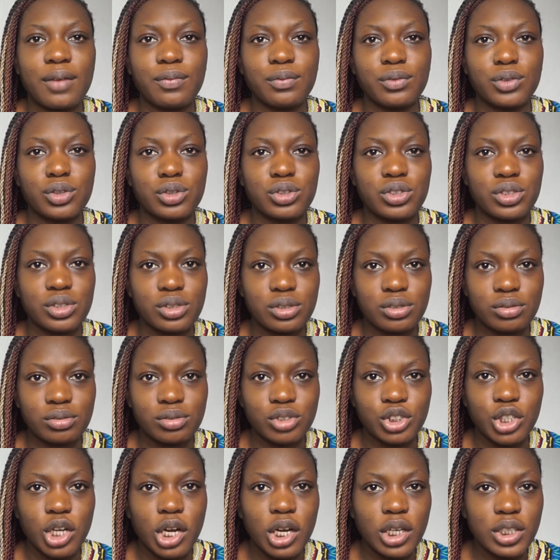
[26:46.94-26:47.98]
good
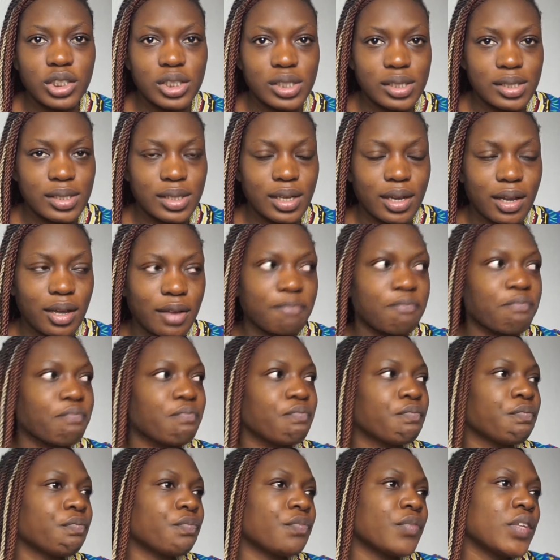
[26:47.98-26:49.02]
chargers there.
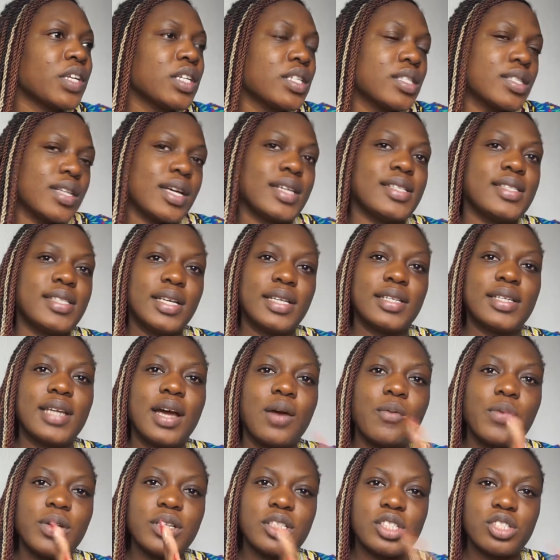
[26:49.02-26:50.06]
So I
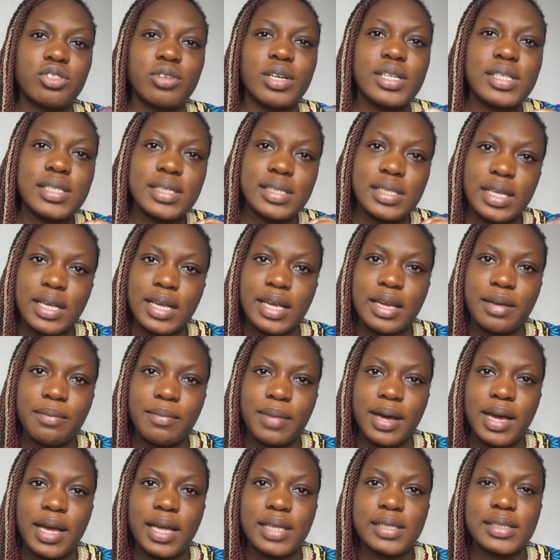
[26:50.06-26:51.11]
went straight to TK
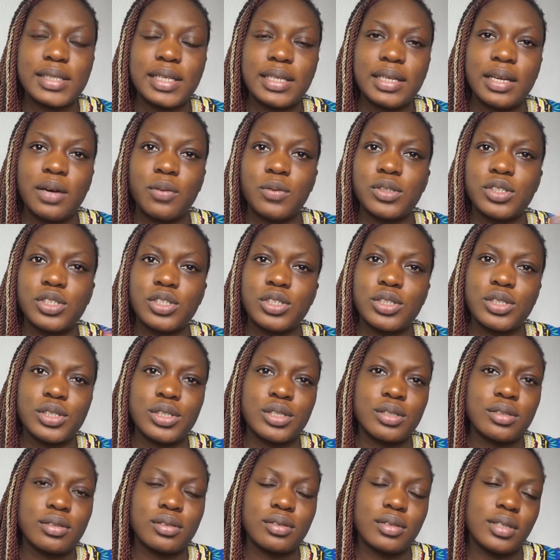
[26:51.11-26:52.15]
Maxx, and I was
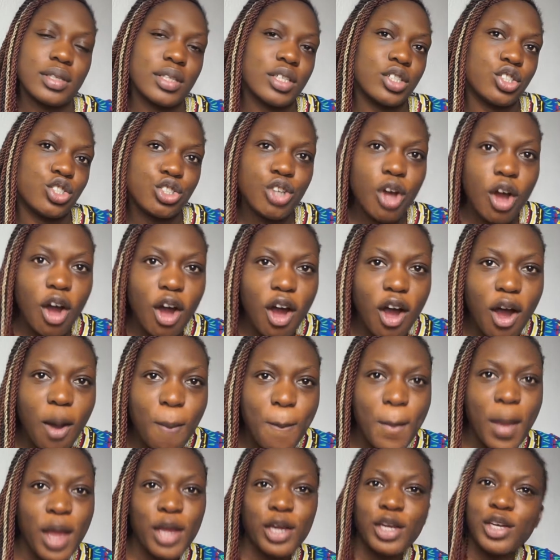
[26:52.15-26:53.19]
just in the
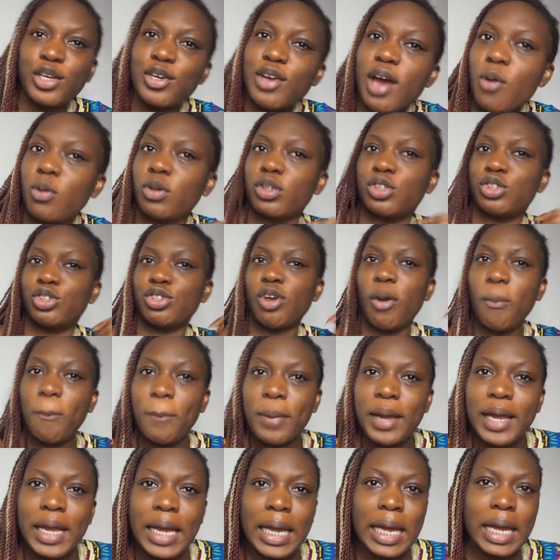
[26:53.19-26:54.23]
shop, you know, I was
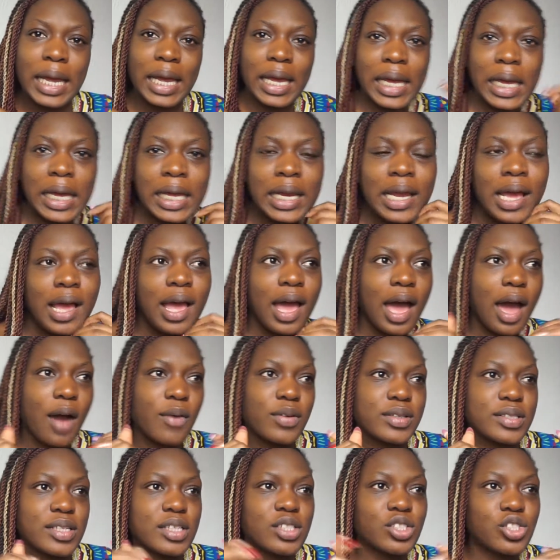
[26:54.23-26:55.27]
shopping, I
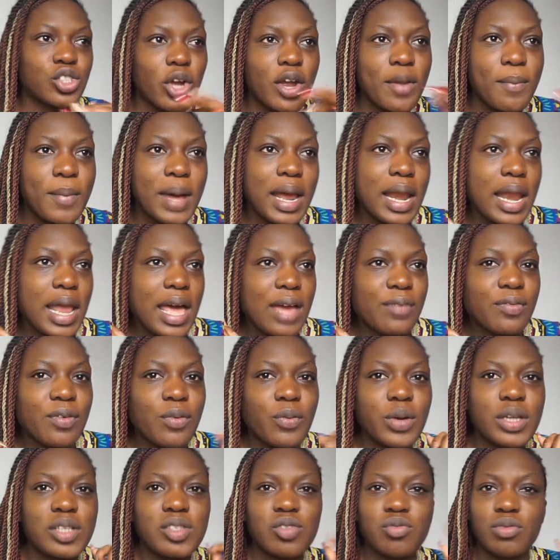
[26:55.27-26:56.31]
was enjoying my life. I
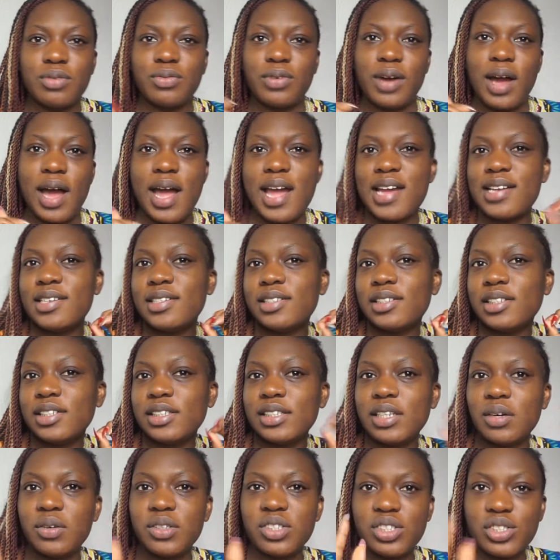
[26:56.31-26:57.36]
went to River Island,
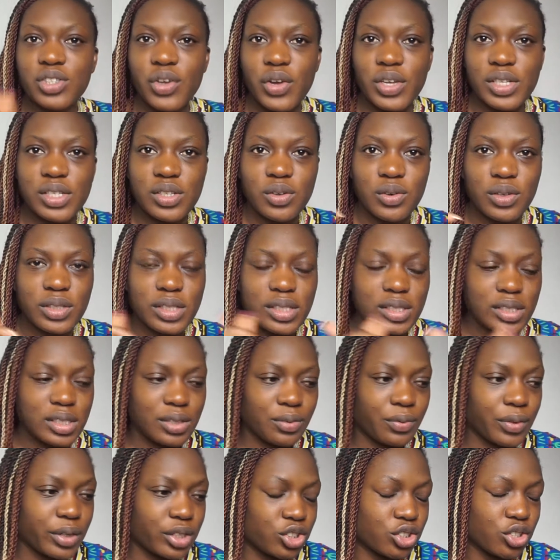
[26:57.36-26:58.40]
I was just going to all these
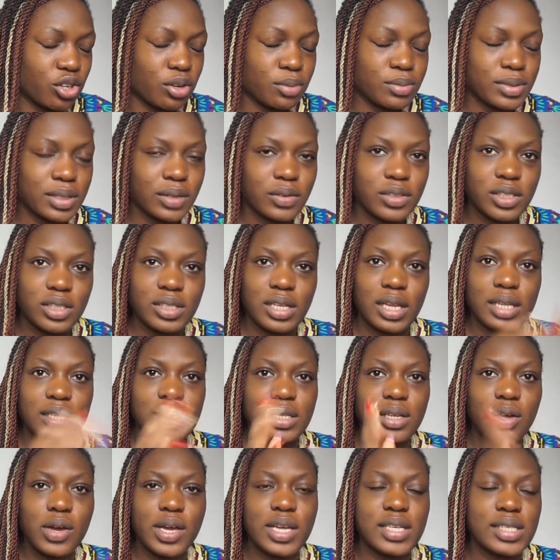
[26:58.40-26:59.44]
different shops. I was just like,
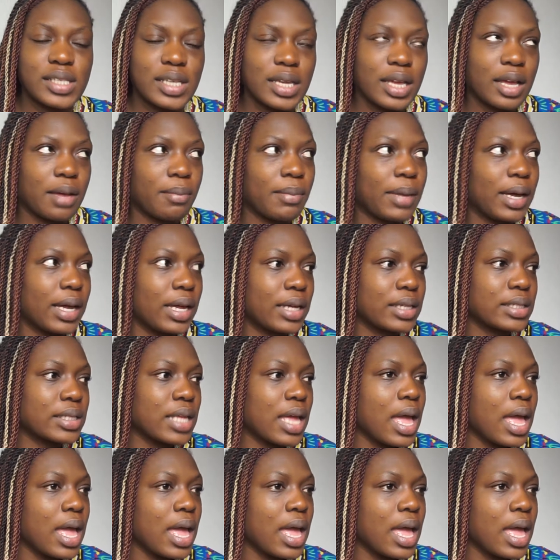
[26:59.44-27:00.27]
okay, TK Maxx.